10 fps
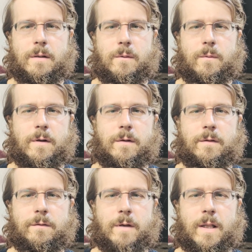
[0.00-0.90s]

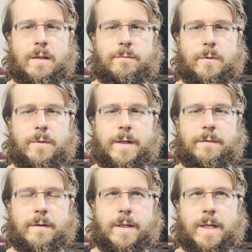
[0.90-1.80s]
Whereas olive oil
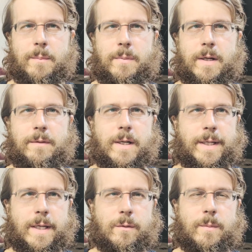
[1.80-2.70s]
has that compound that I
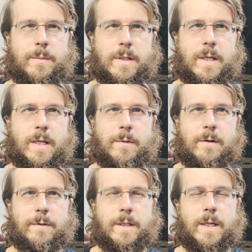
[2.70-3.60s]
can't remember the name
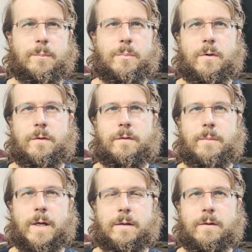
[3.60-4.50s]
of that kind of burns the
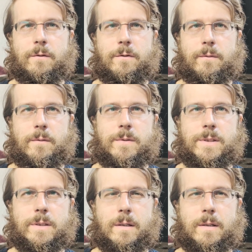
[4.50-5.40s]
back of your throat.